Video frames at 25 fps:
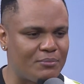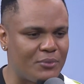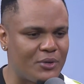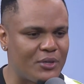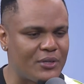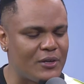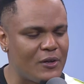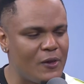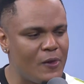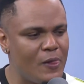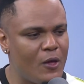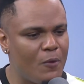
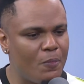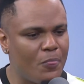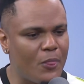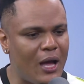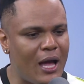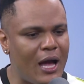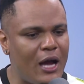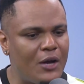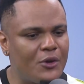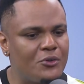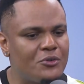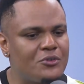But
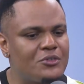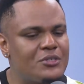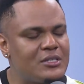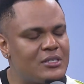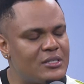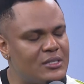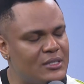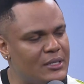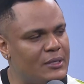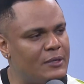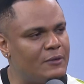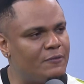how do you
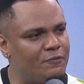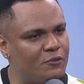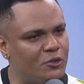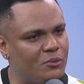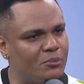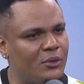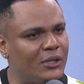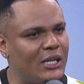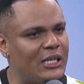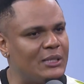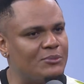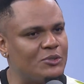see
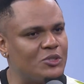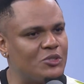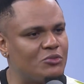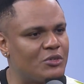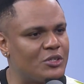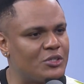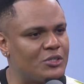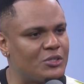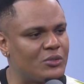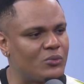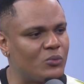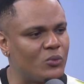football
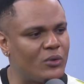administration?